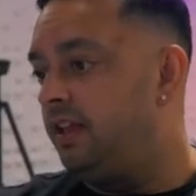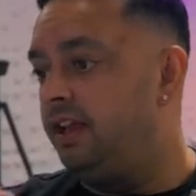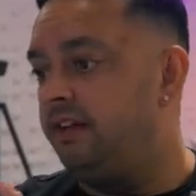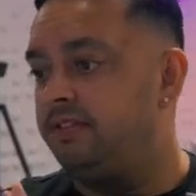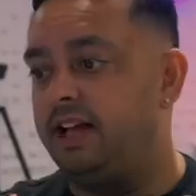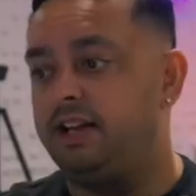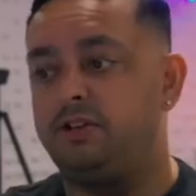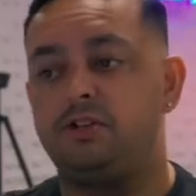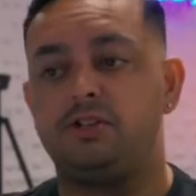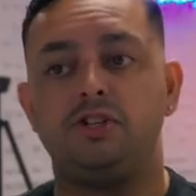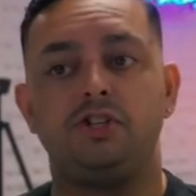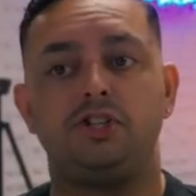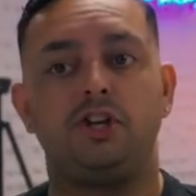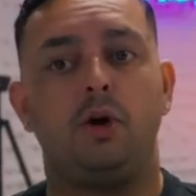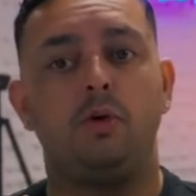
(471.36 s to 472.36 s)
if that
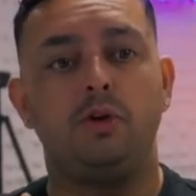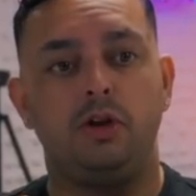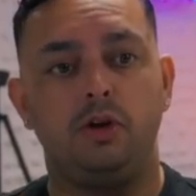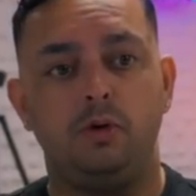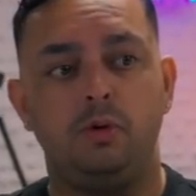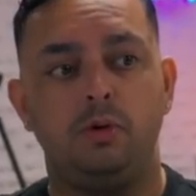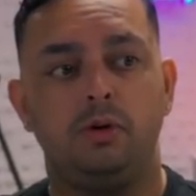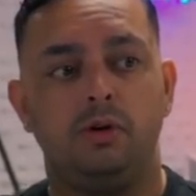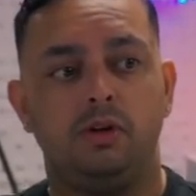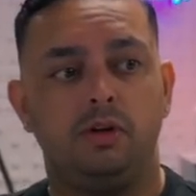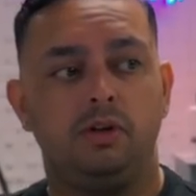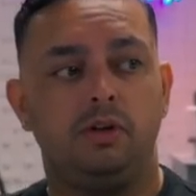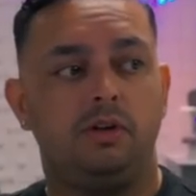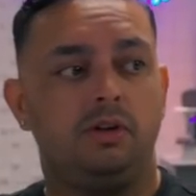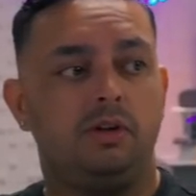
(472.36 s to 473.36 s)
doesn't show you
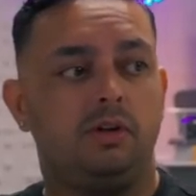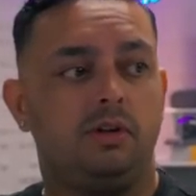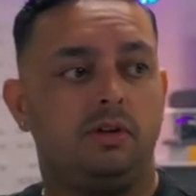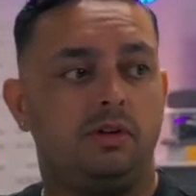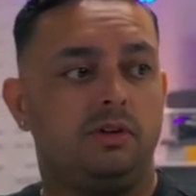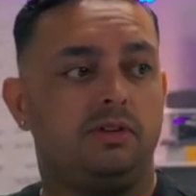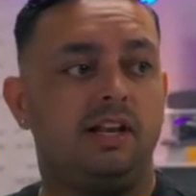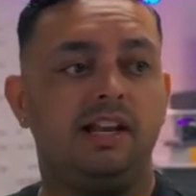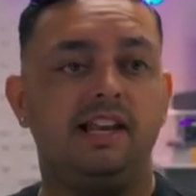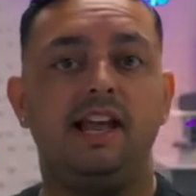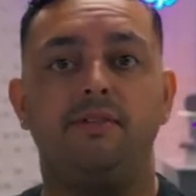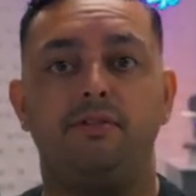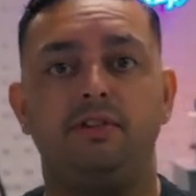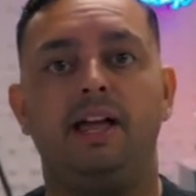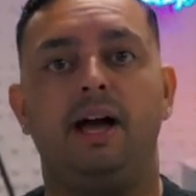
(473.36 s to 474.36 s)
the
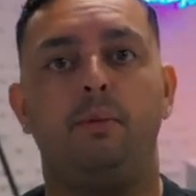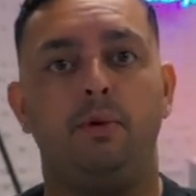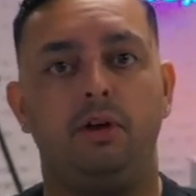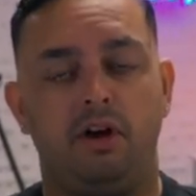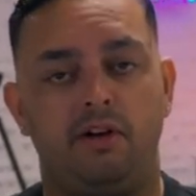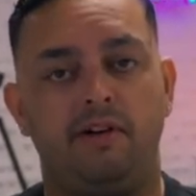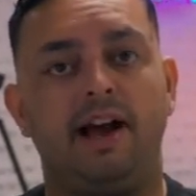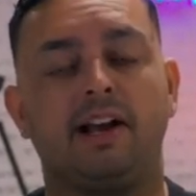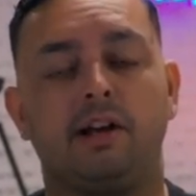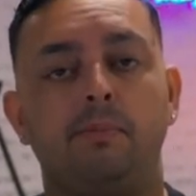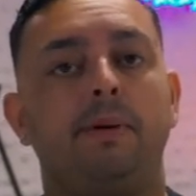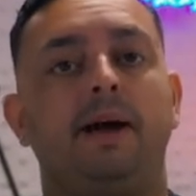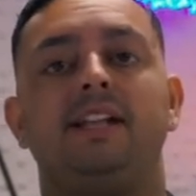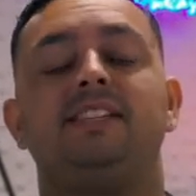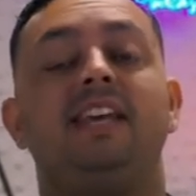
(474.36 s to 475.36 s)
level that we are at
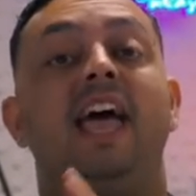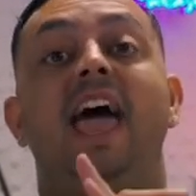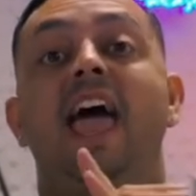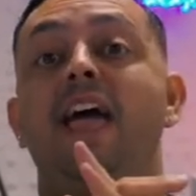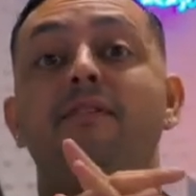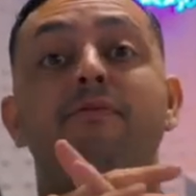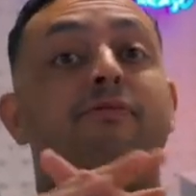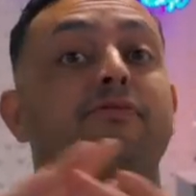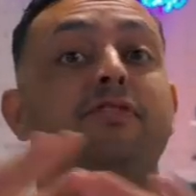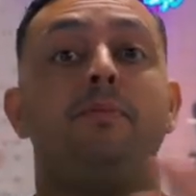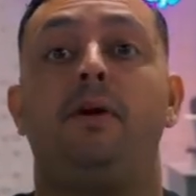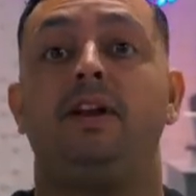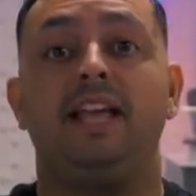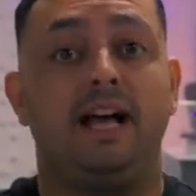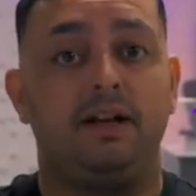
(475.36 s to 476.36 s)
compared to
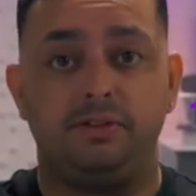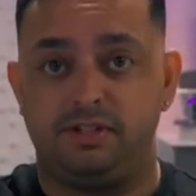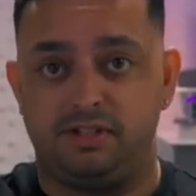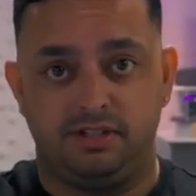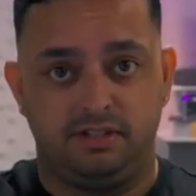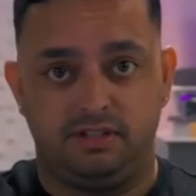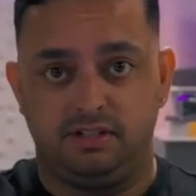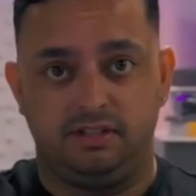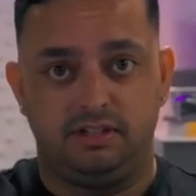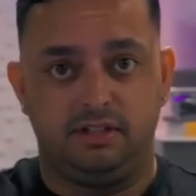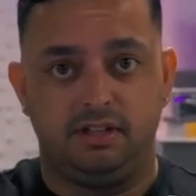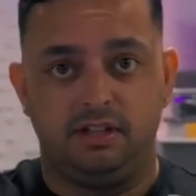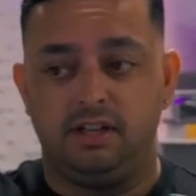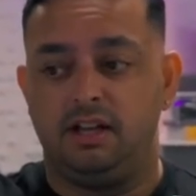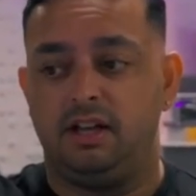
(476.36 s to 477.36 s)
everybody else,
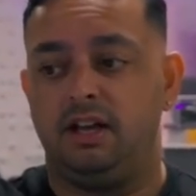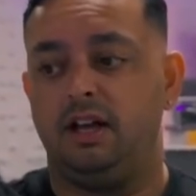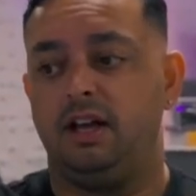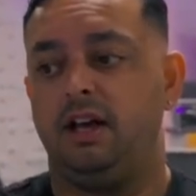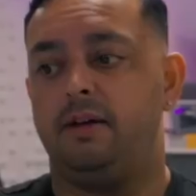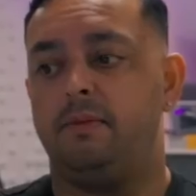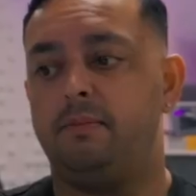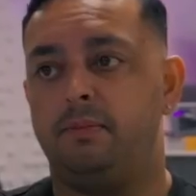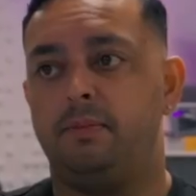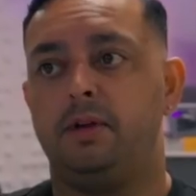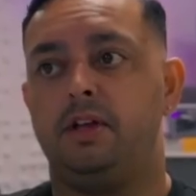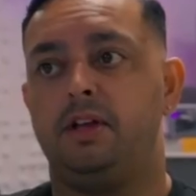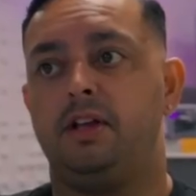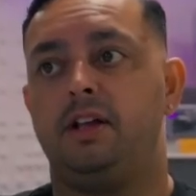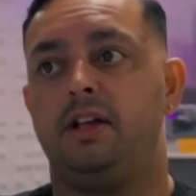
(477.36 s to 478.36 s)

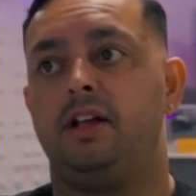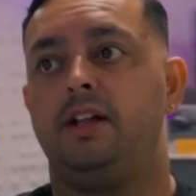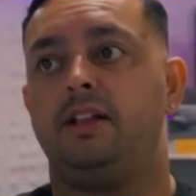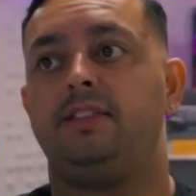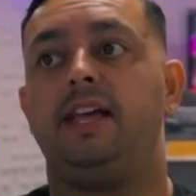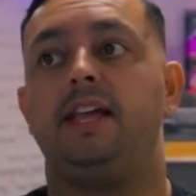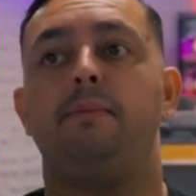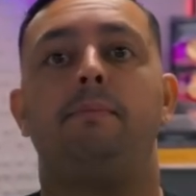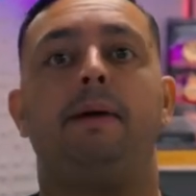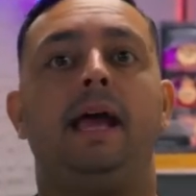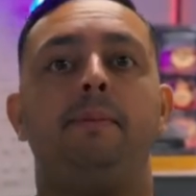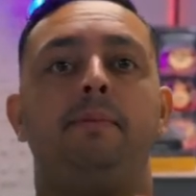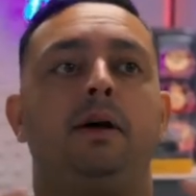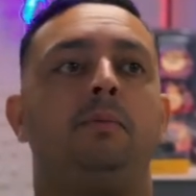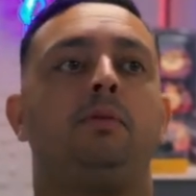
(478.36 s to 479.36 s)
then
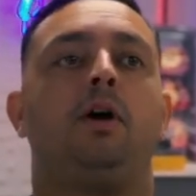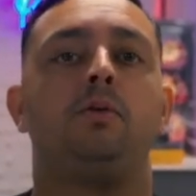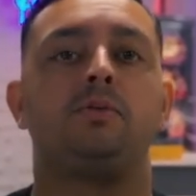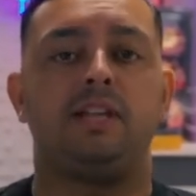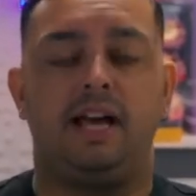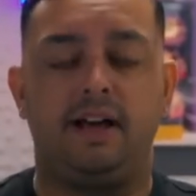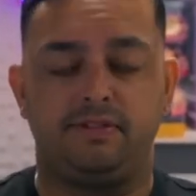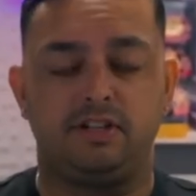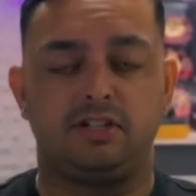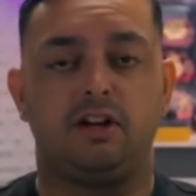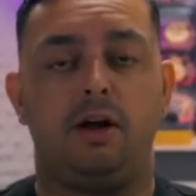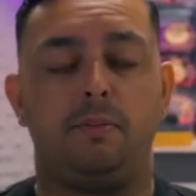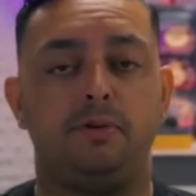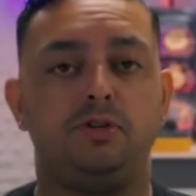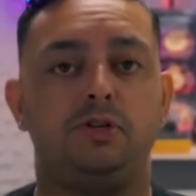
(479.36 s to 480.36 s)
maybe I'm going to have to
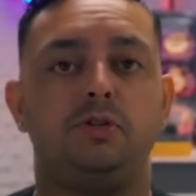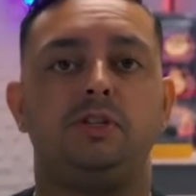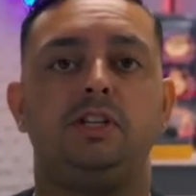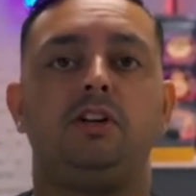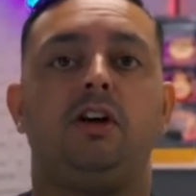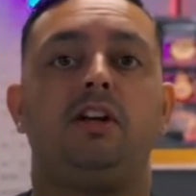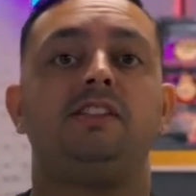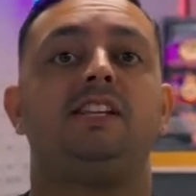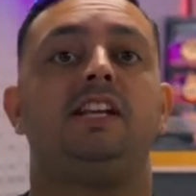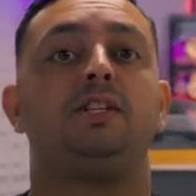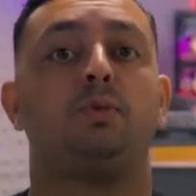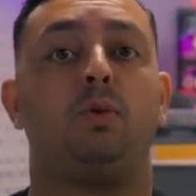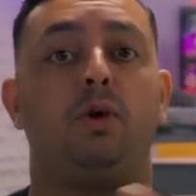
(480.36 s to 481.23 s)
start producing content